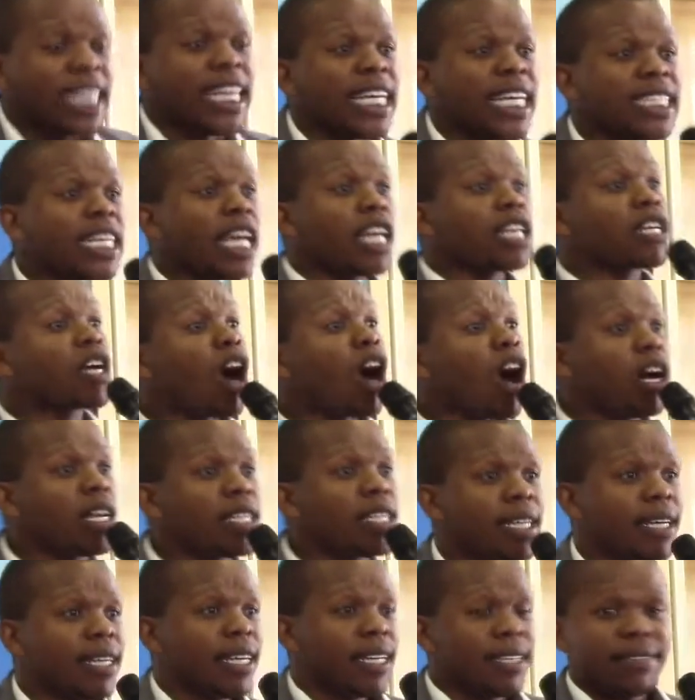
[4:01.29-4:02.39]
They said,
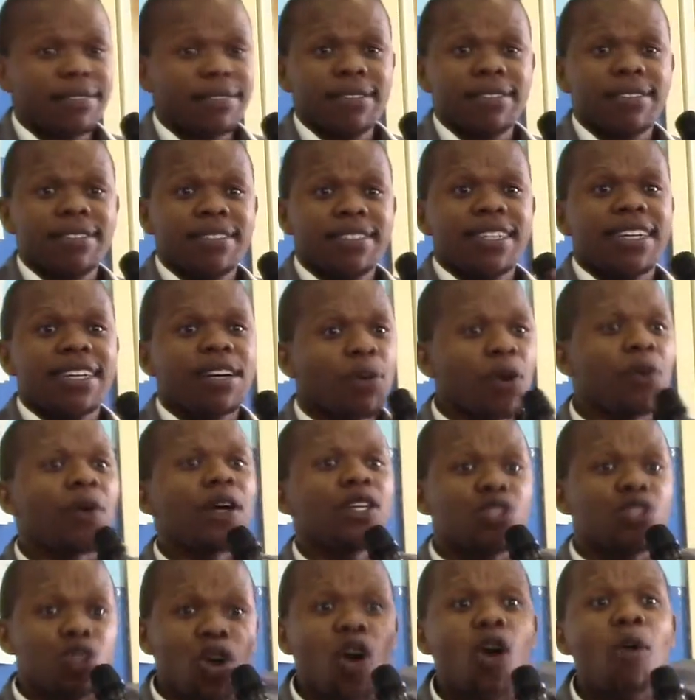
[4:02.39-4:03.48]
God, we
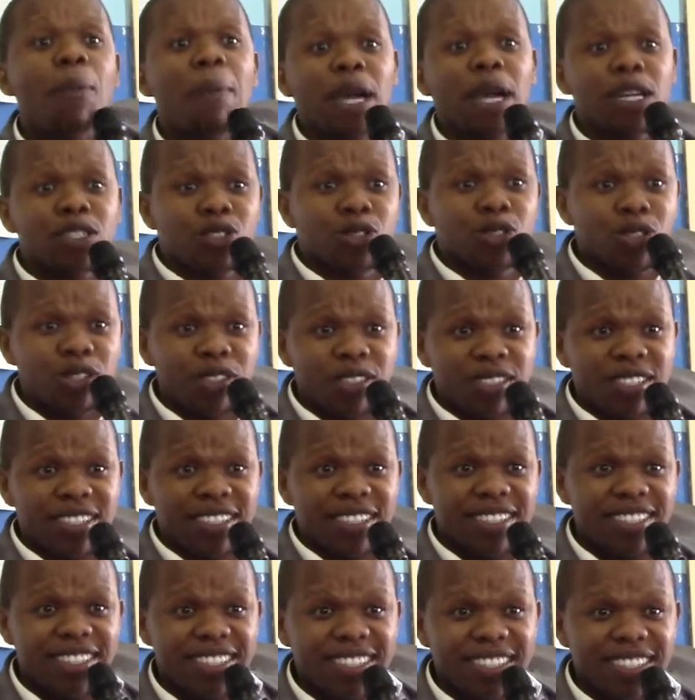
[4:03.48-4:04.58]
want to go back to,
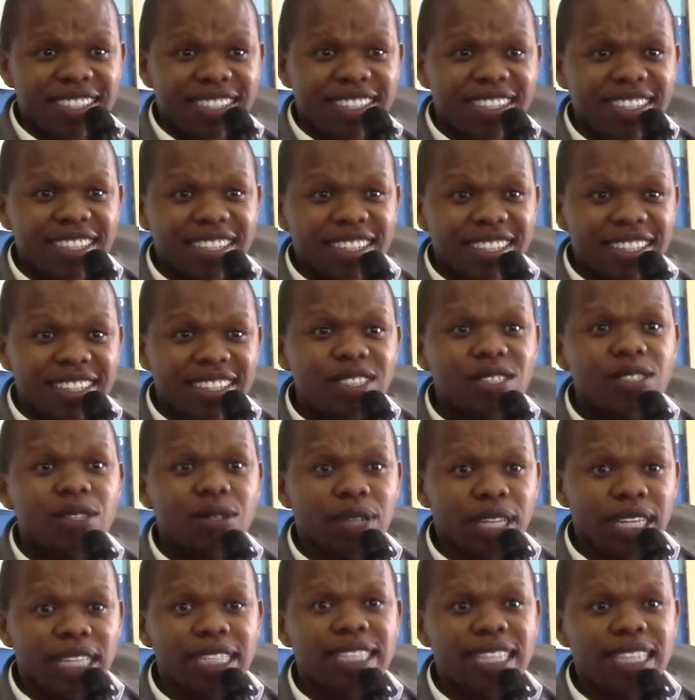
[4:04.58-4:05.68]

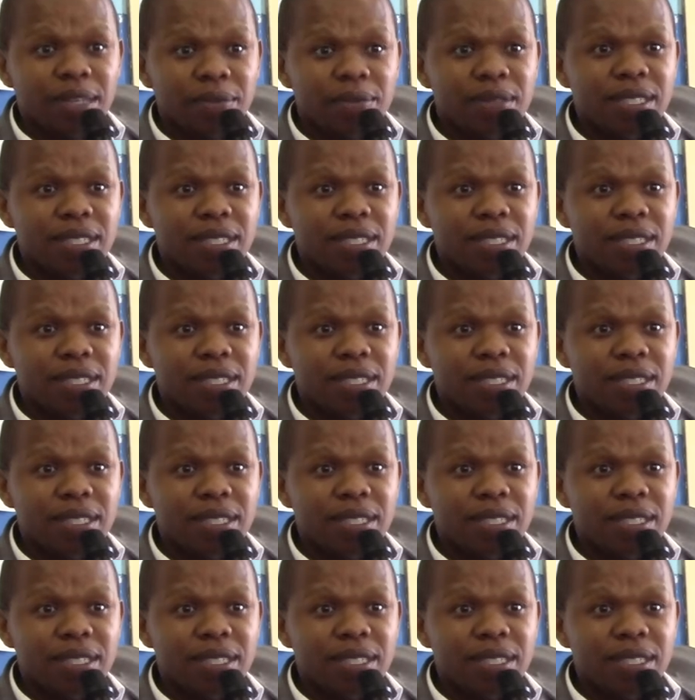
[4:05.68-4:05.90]
to Egypt.